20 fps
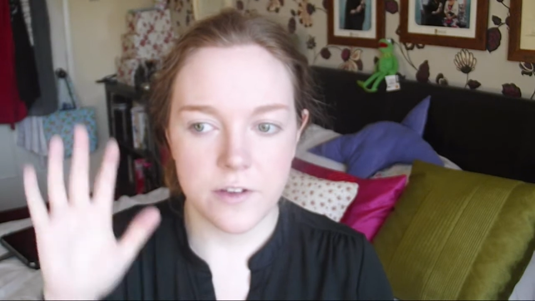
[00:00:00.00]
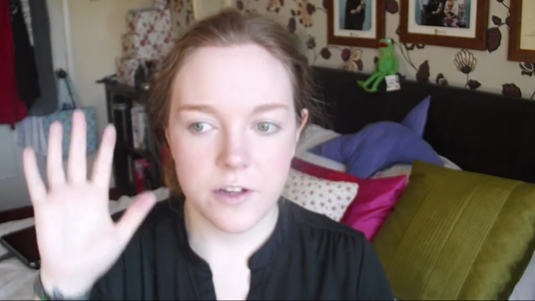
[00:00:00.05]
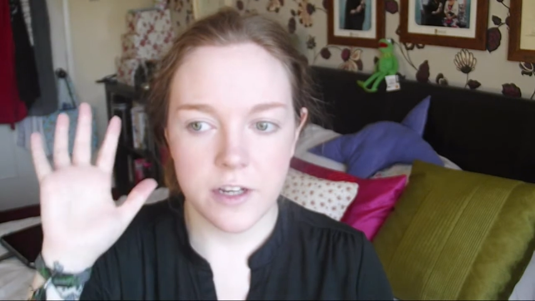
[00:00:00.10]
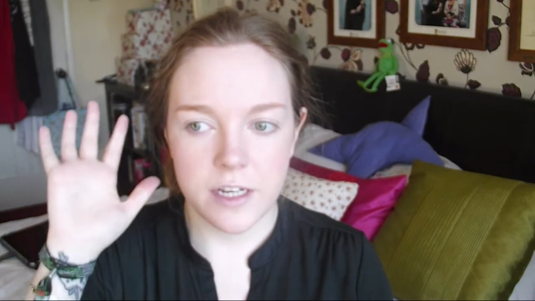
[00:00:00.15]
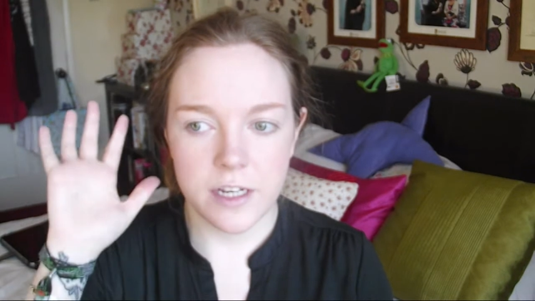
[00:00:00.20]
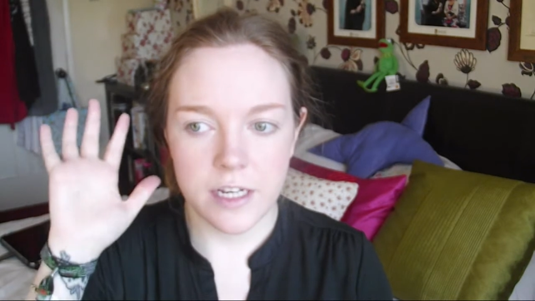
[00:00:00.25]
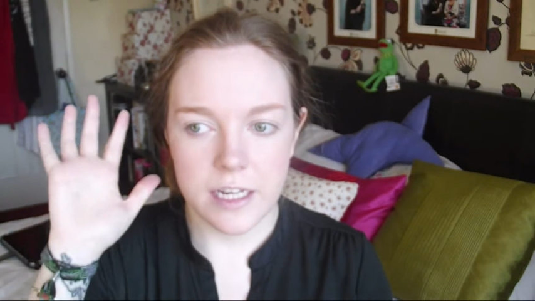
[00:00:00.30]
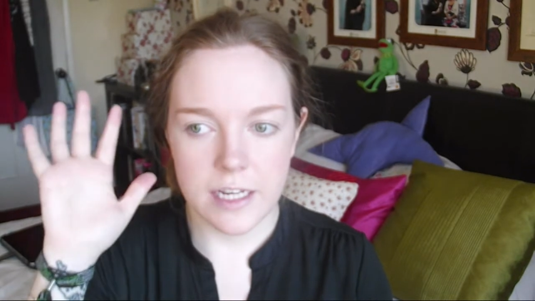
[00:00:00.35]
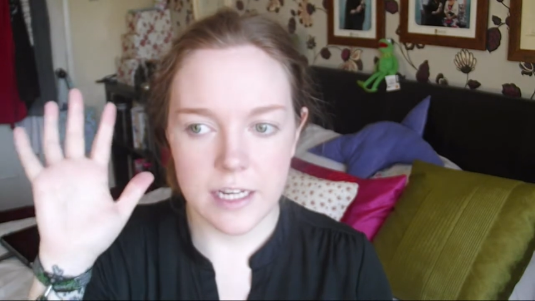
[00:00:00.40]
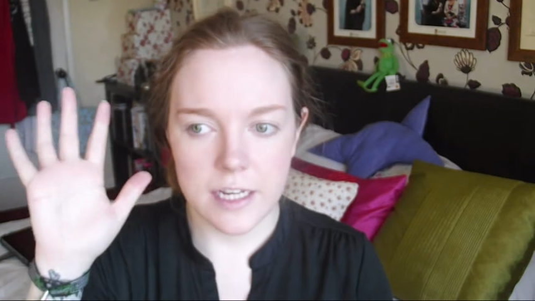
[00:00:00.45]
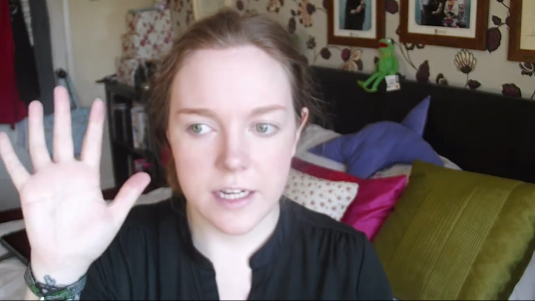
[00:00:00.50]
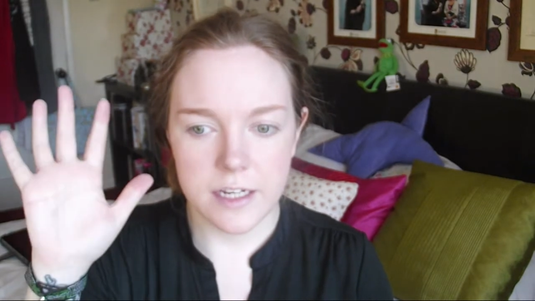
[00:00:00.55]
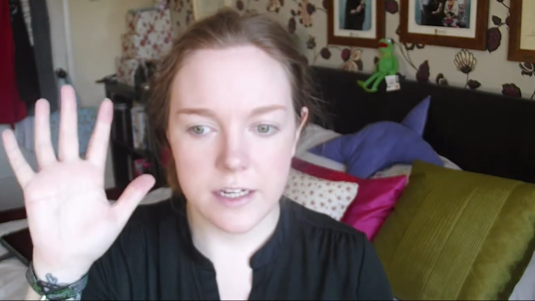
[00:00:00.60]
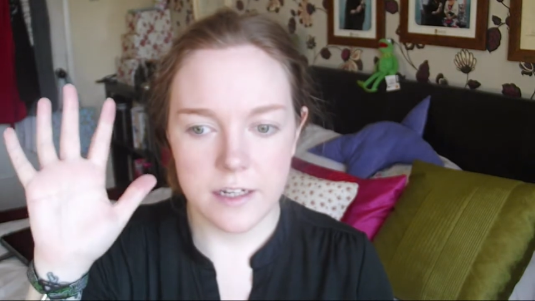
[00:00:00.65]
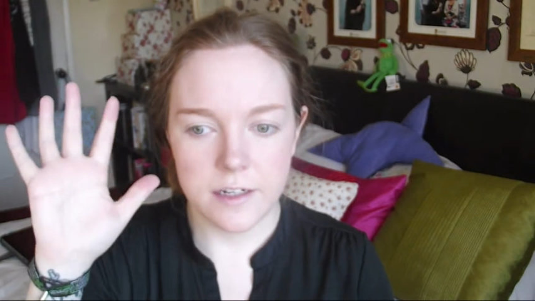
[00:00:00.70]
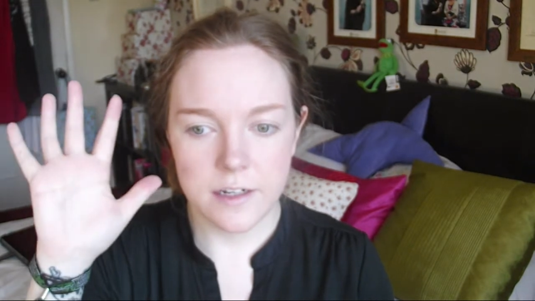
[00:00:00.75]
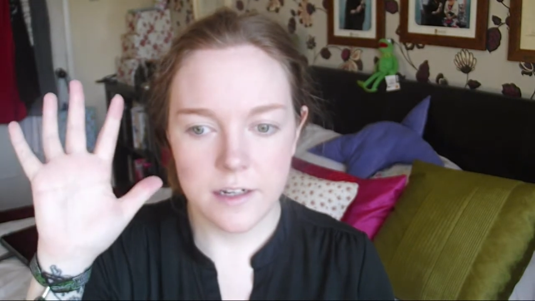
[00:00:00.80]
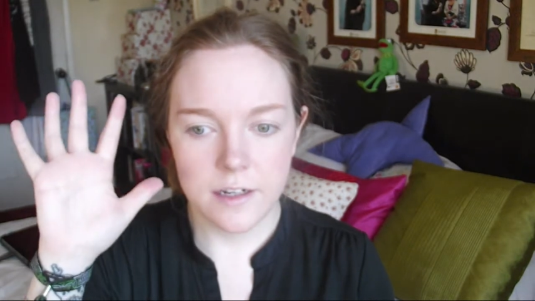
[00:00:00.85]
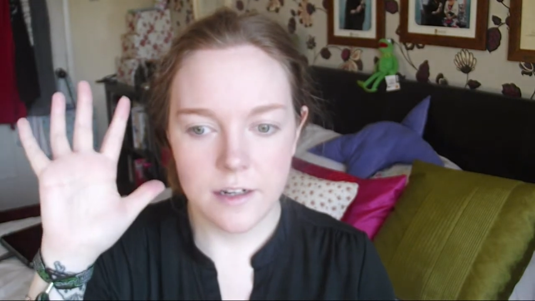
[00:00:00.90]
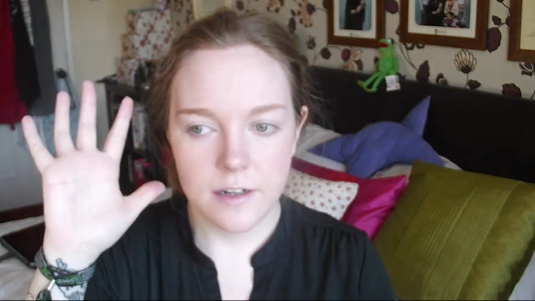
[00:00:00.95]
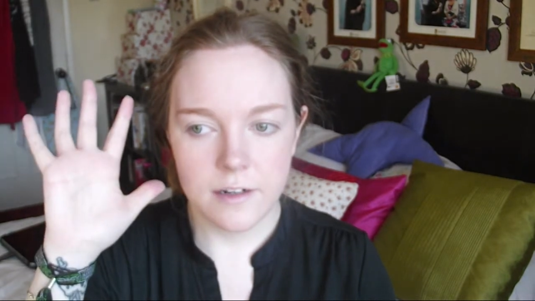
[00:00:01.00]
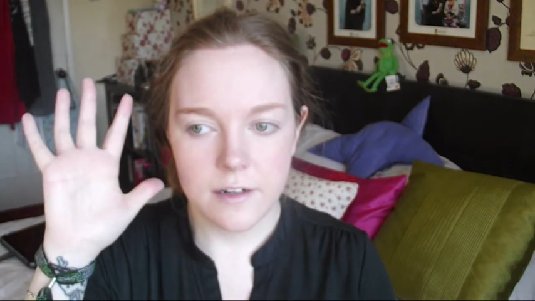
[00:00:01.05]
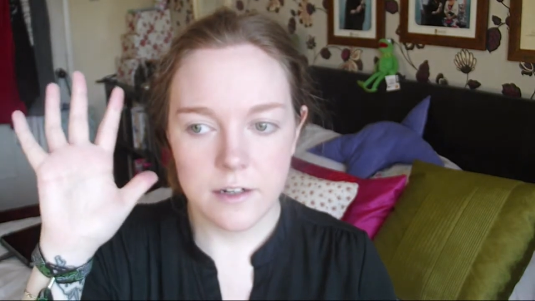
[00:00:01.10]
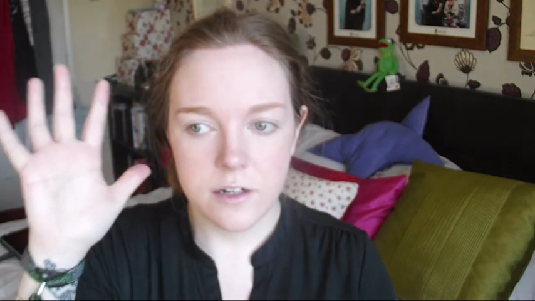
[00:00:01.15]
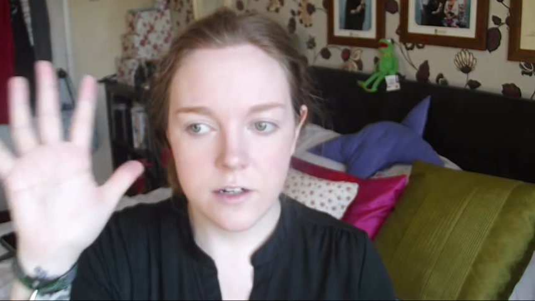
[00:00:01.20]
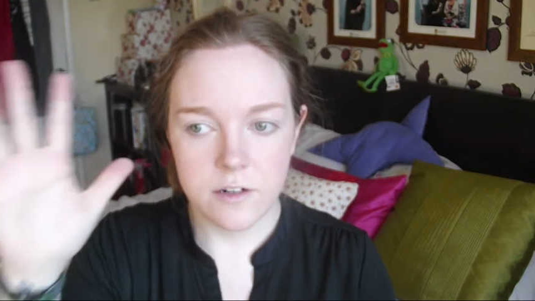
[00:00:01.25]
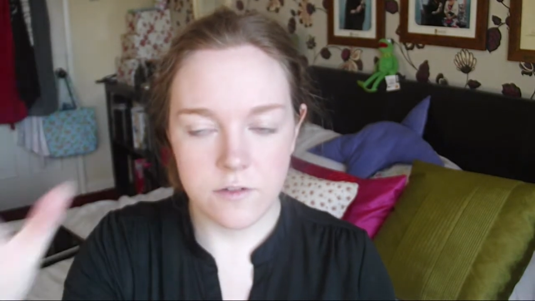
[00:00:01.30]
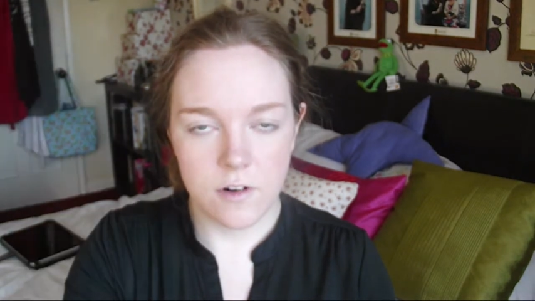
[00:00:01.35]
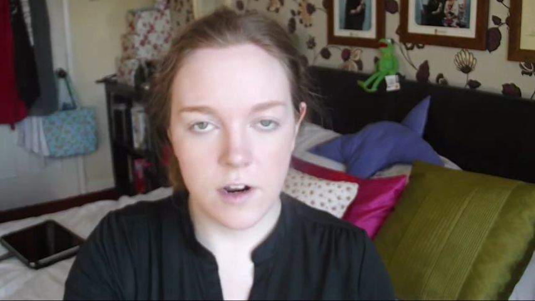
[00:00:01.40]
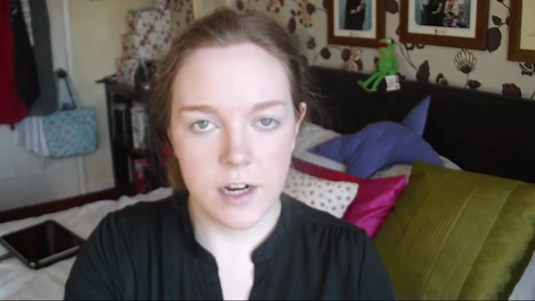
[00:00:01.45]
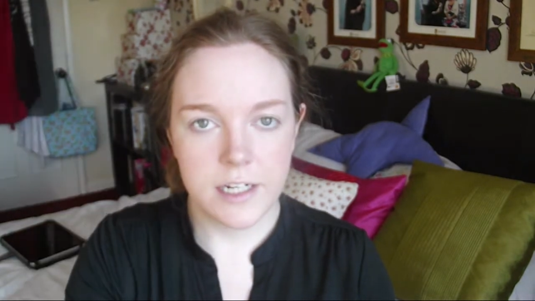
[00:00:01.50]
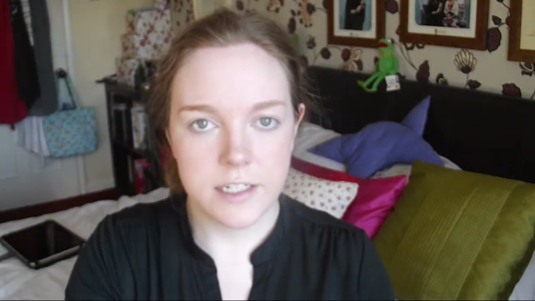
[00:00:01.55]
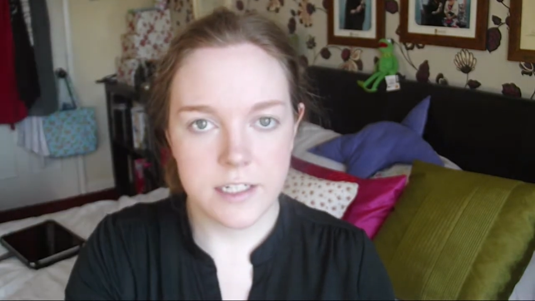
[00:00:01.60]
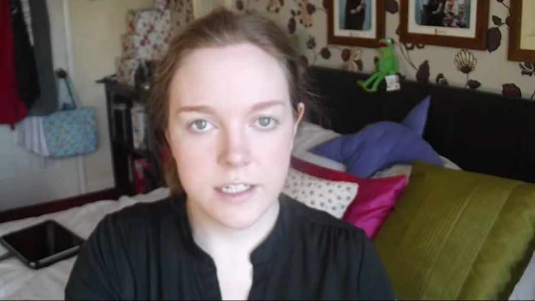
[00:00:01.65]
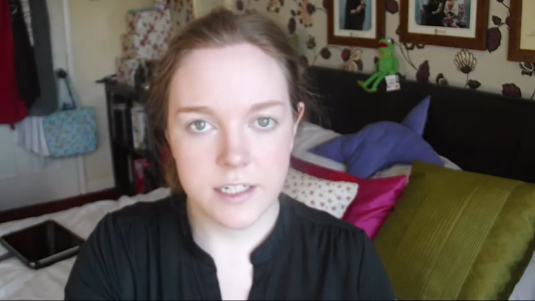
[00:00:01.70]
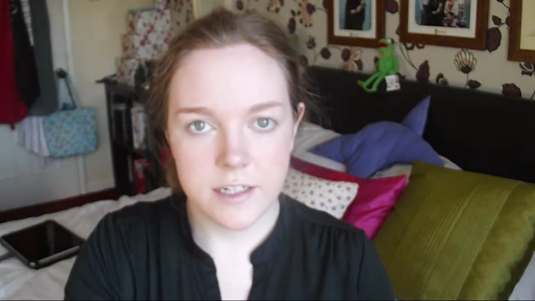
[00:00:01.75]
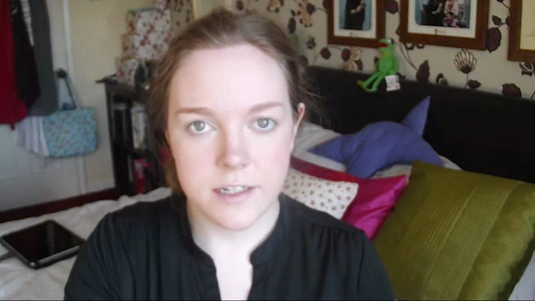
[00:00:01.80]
you can hear grinding